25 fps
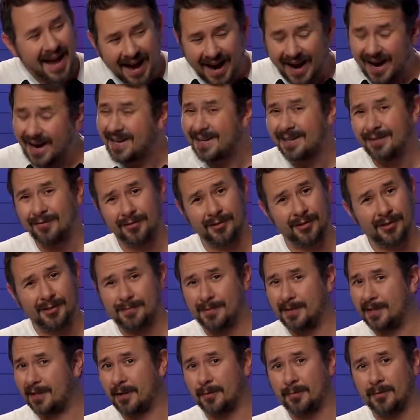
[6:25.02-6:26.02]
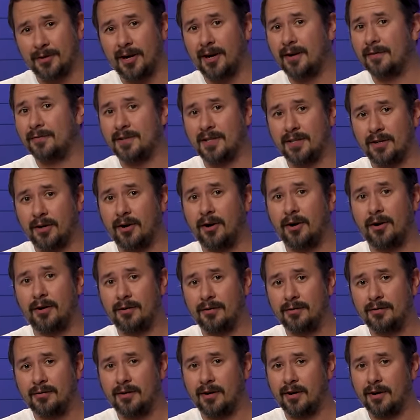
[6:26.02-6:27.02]
I didn't really pick up coffee at
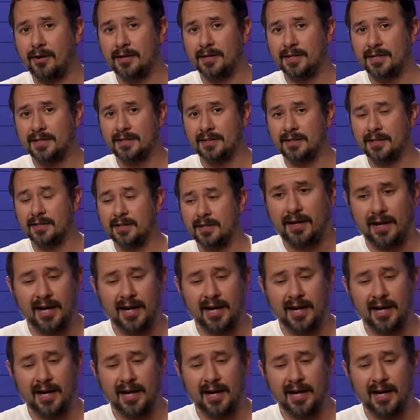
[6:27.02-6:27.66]
all, honestly.